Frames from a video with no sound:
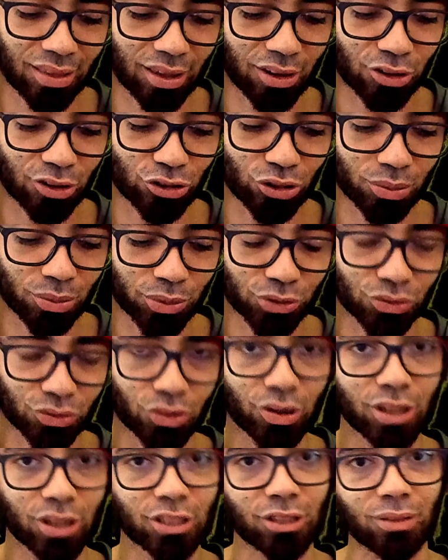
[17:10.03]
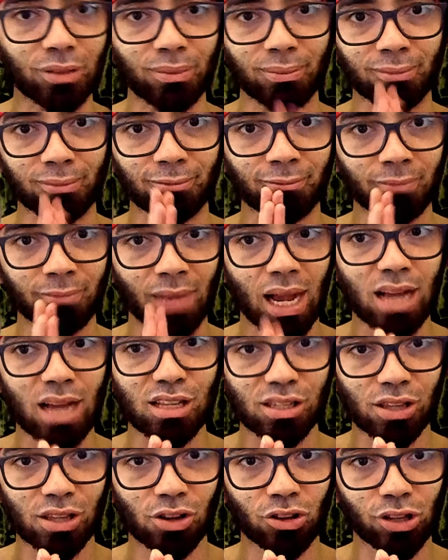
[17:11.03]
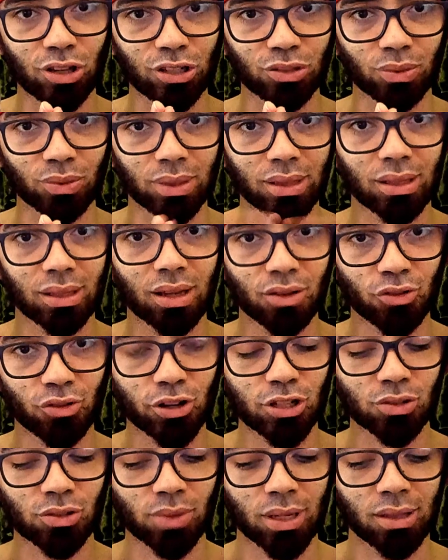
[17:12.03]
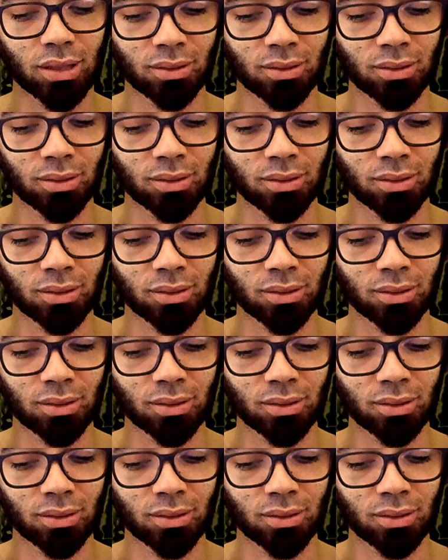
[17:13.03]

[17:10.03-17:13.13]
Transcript: you so much for watching and see you next one. If you guys want.